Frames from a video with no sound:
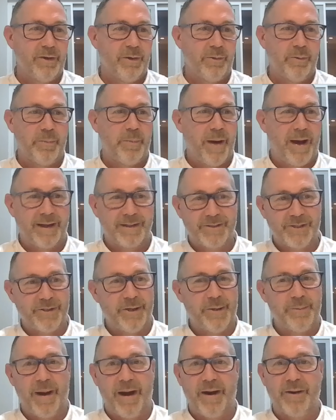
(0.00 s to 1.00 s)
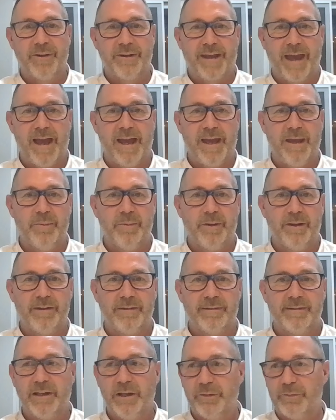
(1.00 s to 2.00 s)
you know, were passionate about the game
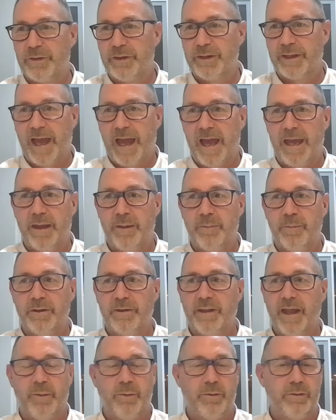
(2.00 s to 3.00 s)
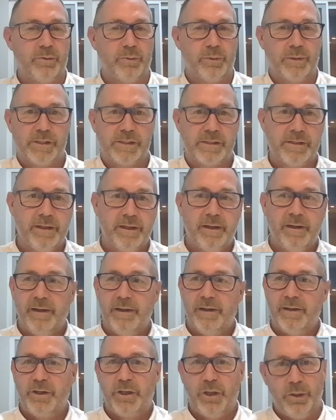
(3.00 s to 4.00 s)
and loved the game, and they would always
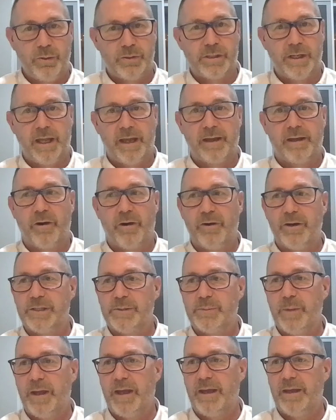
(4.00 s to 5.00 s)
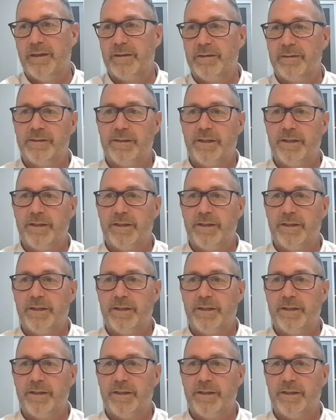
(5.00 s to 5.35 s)
hugely encourage me.